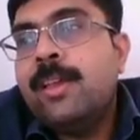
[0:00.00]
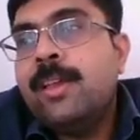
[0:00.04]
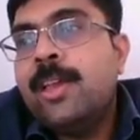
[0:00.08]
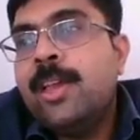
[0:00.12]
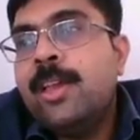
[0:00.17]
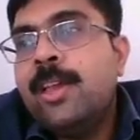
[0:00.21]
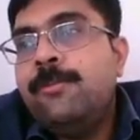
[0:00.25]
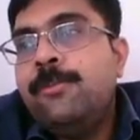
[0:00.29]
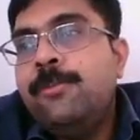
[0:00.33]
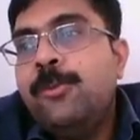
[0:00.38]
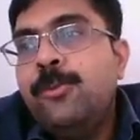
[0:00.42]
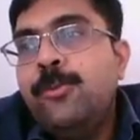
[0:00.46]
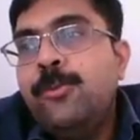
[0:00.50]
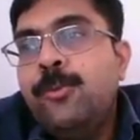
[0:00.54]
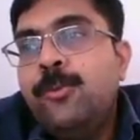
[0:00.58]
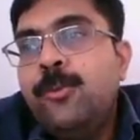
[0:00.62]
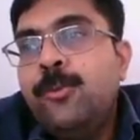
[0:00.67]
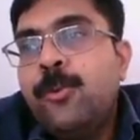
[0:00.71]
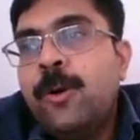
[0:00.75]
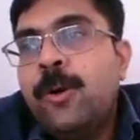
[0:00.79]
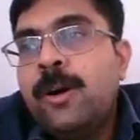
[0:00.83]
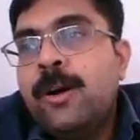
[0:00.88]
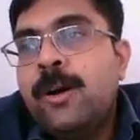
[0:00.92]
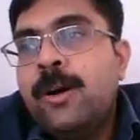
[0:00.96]
If
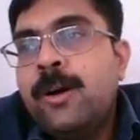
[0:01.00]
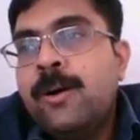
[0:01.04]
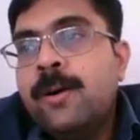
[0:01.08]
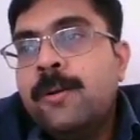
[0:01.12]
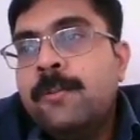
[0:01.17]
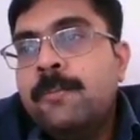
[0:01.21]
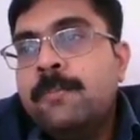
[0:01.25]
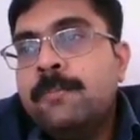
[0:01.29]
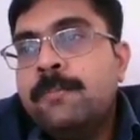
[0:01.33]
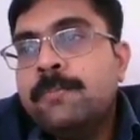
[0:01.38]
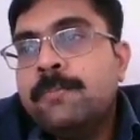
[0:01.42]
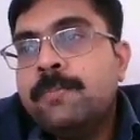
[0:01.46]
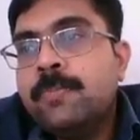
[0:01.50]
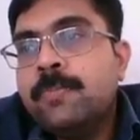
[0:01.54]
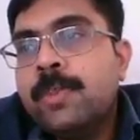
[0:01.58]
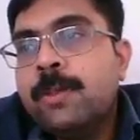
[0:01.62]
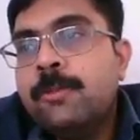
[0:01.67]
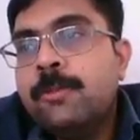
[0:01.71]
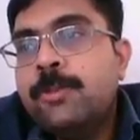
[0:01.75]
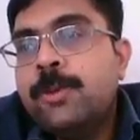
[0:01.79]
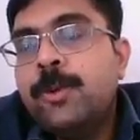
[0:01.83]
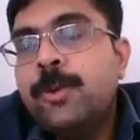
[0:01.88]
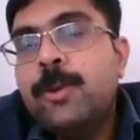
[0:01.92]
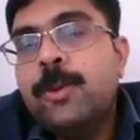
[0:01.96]
you
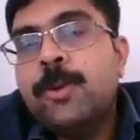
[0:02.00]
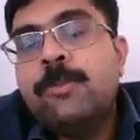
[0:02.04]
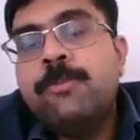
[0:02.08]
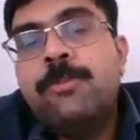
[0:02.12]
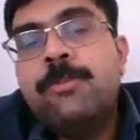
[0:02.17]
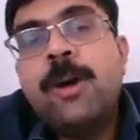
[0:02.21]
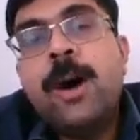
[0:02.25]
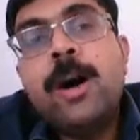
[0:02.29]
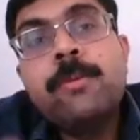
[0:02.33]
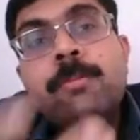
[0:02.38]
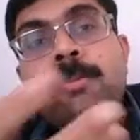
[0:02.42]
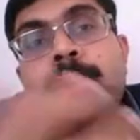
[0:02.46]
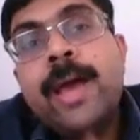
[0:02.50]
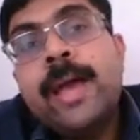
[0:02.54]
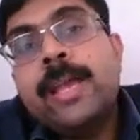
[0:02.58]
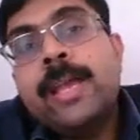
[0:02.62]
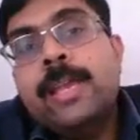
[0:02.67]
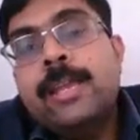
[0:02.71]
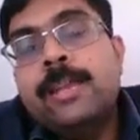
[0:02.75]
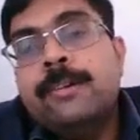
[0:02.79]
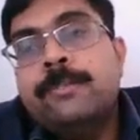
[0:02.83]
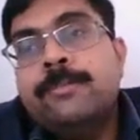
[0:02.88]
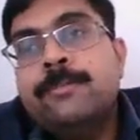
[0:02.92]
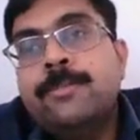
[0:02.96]
look far back
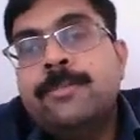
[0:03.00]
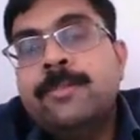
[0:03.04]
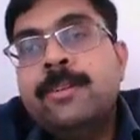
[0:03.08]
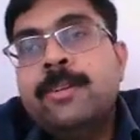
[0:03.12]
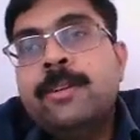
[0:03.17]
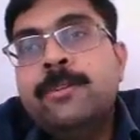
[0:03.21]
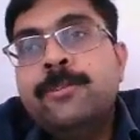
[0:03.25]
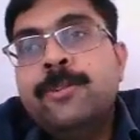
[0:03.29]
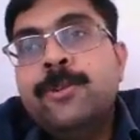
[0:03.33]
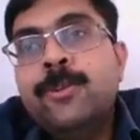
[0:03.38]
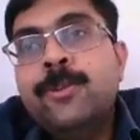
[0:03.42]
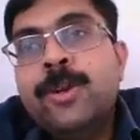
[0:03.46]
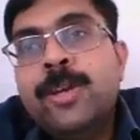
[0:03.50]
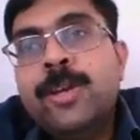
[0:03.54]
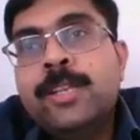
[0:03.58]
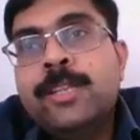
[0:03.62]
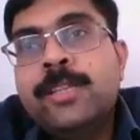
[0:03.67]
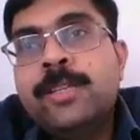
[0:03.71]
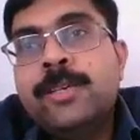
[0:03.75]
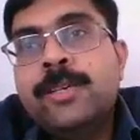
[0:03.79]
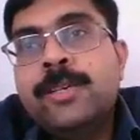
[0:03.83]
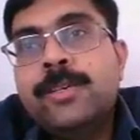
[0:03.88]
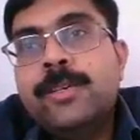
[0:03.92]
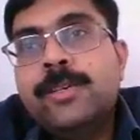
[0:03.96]
enough, if you look
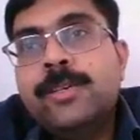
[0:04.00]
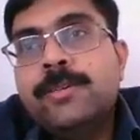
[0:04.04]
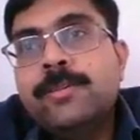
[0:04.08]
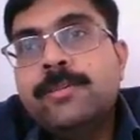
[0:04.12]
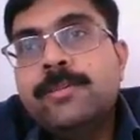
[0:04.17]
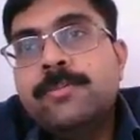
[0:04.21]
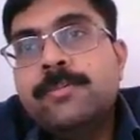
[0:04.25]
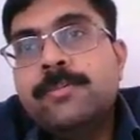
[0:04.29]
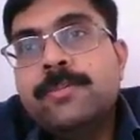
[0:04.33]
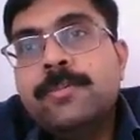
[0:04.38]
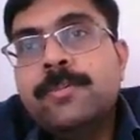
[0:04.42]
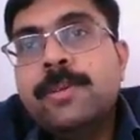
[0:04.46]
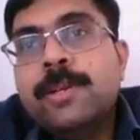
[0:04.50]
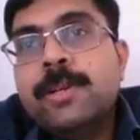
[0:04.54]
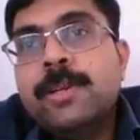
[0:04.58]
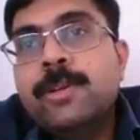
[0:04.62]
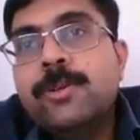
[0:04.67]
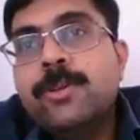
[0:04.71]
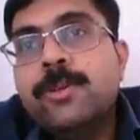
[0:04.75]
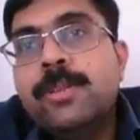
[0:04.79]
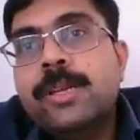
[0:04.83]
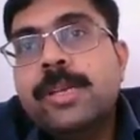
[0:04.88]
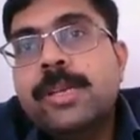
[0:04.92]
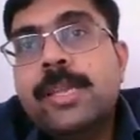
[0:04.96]
at the
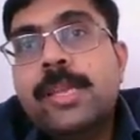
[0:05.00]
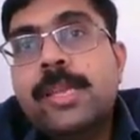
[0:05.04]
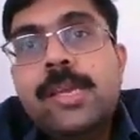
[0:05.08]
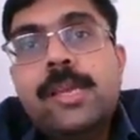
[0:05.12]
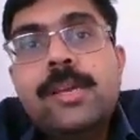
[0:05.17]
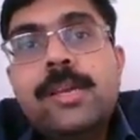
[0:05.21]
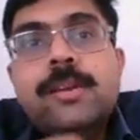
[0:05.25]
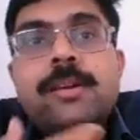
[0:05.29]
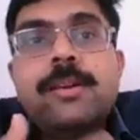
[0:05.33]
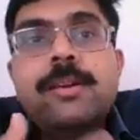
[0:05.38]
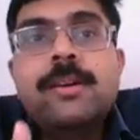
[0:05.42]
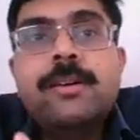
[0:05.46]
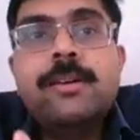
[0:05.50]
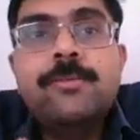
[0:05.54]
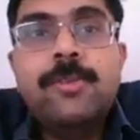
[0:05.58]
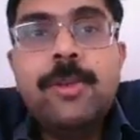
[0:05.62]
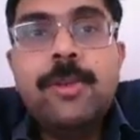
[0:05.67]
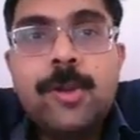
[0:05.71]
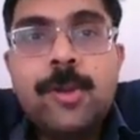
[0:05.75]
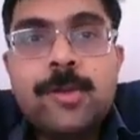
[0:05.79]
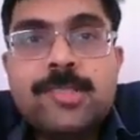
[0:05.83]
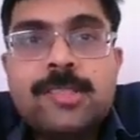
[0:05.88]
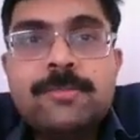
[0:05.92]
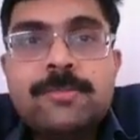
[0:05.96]
Greek
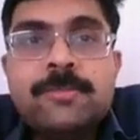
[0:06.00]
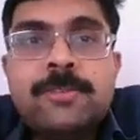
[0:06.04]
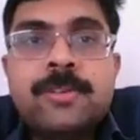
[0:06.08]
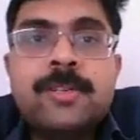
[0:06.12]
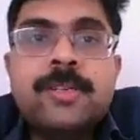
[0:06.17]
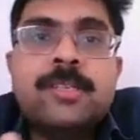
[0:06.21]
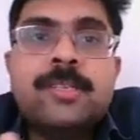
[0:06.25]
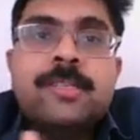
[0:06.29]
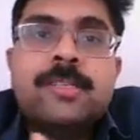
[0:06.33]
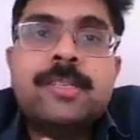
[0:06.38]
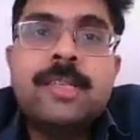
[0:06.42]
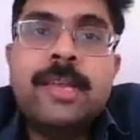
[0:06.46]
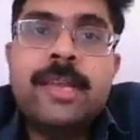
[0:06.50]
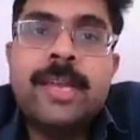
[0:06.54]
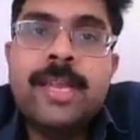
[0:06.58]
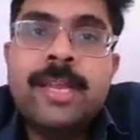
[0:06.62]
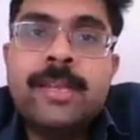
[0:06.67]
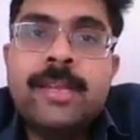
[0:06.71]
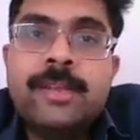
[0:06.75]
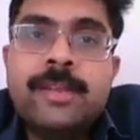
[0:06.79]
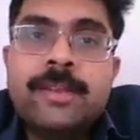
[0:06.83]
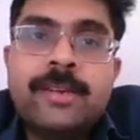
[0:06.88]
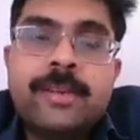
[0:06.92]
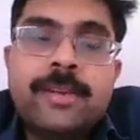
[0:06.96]
philosophers
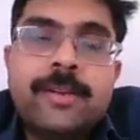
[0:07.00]
and